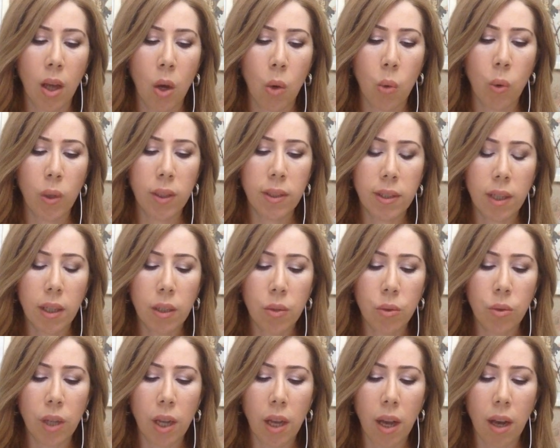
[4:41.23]
One
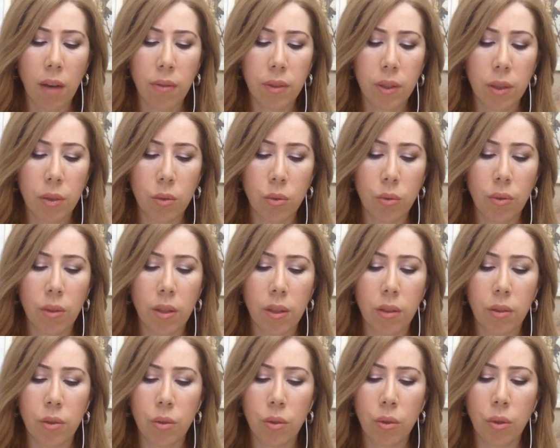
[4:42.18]
Saturday afternoon, the
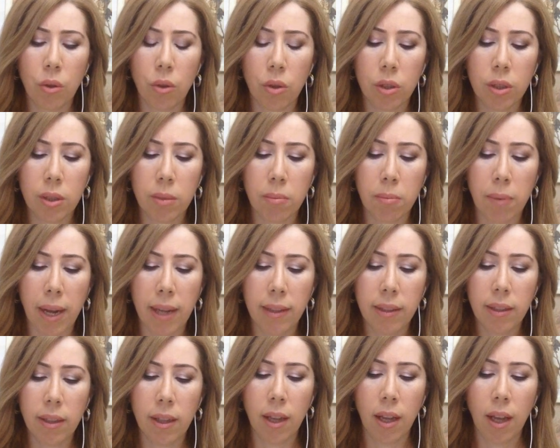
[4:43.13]
two girls
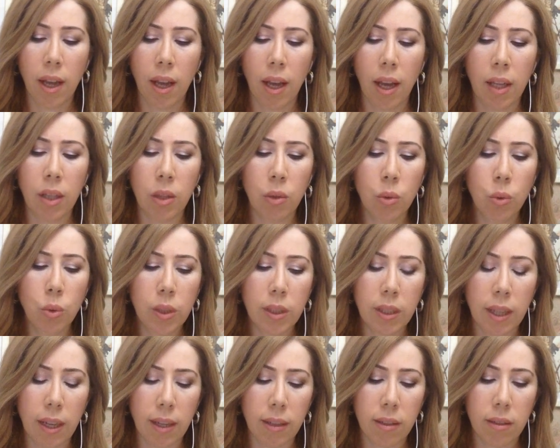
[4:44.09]
met, and Lou
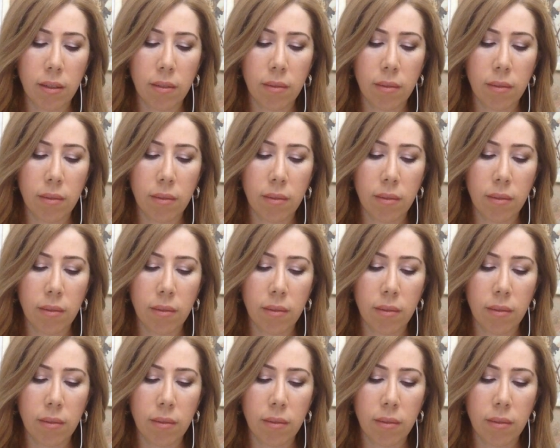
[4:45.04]
said,